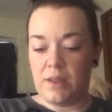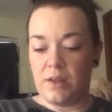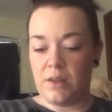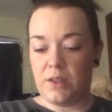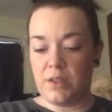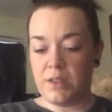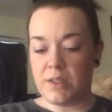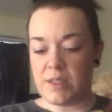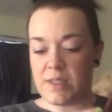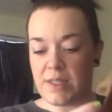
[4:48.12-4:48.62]

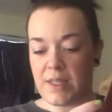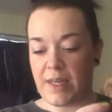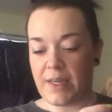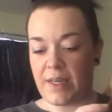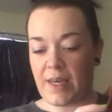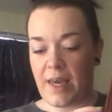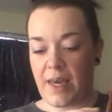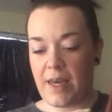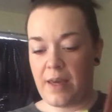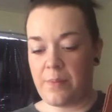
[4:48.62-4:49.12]
looks
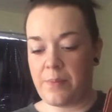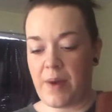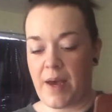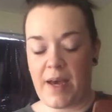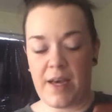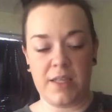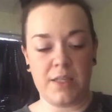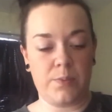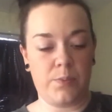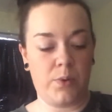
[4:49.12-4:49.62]
like a
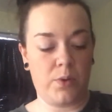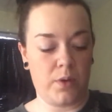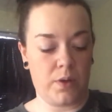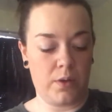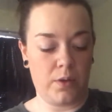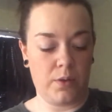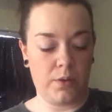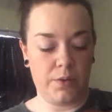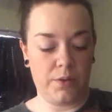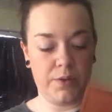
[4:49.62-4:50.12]

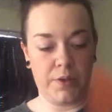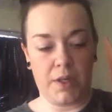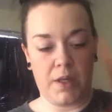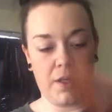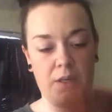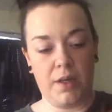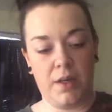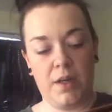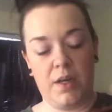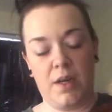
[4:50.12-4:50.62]
passport
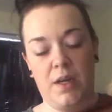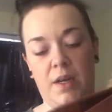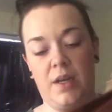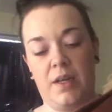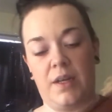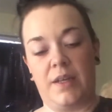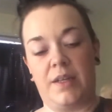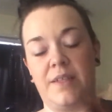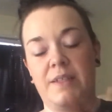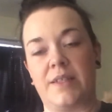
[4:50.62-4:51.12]
holder,
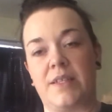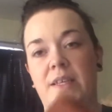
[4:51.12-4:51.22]
and it